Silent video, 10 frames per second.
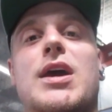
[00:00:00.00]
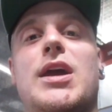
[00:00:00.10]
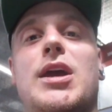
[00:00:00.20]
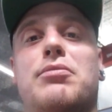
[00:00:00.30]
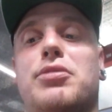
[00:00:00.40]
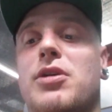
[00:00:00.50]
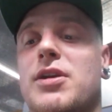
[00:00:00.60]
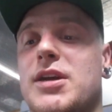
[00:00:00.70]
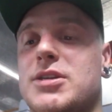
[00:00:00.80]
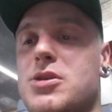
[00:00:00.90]
in
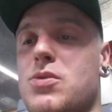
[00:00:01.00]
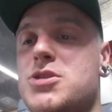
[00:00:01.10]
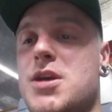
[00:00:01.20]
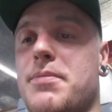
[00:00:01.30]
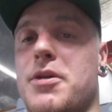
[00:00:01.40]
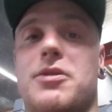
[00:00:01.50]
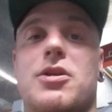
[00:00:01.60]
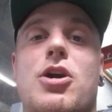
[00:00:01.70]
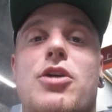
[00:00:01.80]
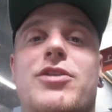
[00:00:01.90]
Boronia. So we'll jump on
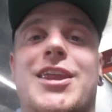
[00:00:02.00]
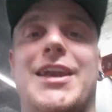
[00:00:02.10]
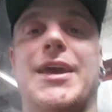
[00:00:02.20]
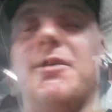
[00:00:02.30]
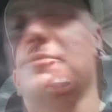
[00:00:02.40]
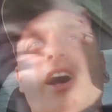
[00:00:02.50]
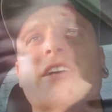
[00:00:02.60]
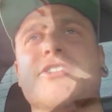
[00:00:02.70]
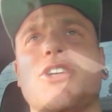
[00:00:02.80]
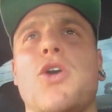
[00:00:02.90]
over there now.
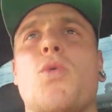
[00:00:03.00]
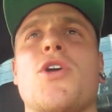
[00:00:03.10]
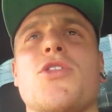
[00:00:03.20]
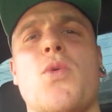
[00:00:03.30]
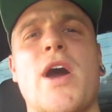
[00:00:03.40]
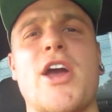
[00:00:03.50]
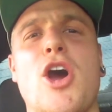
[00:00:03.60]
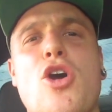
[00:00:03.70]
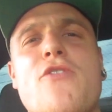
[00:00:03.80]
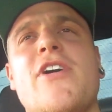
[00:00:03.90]
So we're on the way
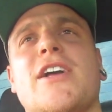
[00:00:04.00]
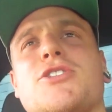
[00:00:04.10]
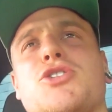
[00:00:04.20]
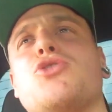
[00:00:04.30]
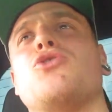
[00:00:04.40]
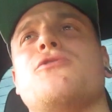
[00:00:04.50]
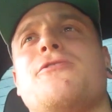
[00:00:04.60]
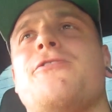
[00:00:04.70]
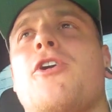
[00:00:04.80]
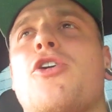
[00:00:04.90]
over to
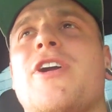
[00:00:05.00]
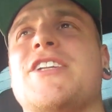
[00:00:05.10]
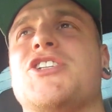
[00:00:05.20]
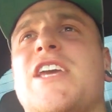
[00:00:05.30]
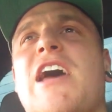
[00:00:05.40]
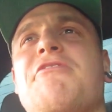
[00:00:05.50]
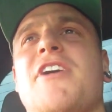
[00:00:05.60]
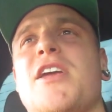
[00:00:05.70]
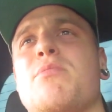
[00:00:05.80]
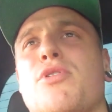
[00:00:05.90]
Forage
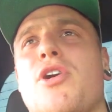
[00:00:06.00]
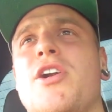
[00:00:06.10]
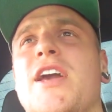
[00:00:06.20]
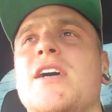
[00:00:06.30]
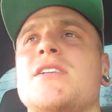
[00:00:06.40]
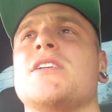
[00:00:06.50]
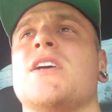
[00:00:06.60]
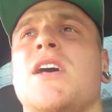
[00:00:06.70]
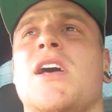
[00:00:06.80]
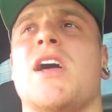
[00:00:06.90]
Cafe in Boronia.
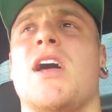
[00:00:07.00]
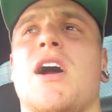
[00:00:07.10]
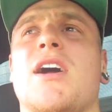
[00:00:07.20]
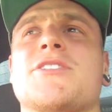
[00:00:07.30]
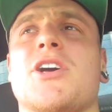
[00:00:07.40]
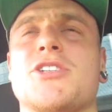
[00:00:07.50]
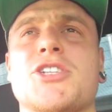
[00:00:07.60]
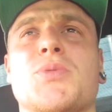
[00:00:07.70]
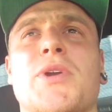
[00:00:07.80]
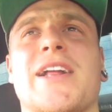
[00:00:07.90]
All right, so I
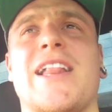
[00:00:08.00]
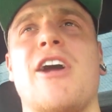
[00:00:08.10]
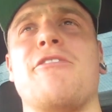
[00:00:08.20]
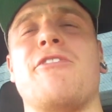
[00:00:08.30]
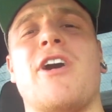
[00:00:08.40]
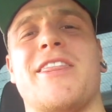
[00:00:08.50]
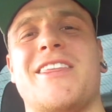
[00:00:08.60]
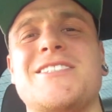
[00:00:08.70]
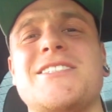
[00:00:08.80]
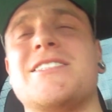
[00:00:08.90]
just wanna clarify,
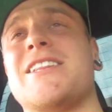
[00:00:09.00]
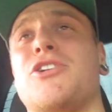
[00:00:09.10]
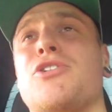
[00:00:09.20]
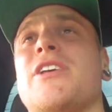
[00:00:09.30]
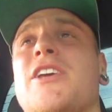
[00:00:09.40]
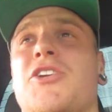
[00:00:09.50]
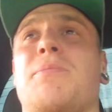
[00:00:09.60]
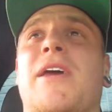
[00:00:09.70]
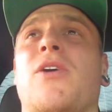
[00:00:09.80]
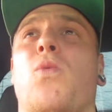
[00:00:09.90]
this is literally gonna
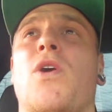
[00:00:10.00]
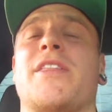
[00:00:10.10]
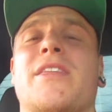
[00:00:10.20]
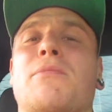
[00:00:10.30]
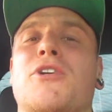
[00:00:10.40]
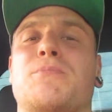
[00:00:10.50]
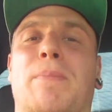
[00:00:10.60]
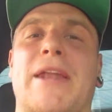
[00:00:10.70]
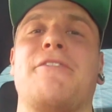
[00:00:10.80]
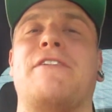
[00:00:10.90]
be one of the most
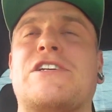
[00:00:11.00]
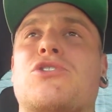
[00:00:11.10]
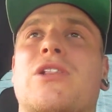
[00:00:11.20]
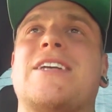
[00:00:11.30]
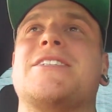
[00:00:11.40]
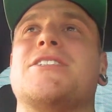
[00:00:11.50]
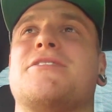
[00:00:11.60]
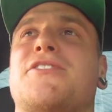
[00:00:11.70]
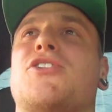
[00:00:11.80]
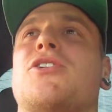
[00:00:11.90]
beneficial
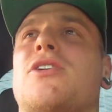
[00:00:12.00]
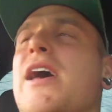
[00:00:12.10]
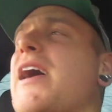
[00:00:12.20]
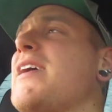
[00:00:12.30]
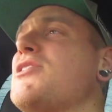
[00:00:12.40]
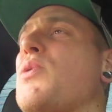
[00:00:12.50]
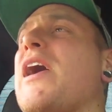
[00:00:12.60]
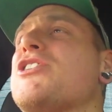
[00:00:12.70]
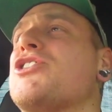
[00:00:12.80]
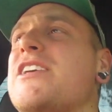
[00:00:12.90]
lessons for you to
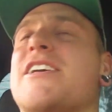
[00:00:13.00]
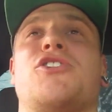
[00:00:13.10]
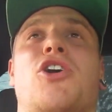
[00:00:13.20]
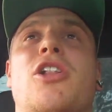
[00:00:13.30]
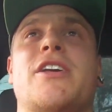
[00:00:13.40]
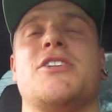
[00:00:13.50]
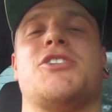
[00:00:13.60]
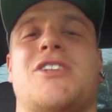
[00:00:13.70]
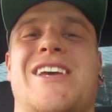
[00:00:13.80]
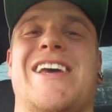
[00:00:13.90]
actually acknowledge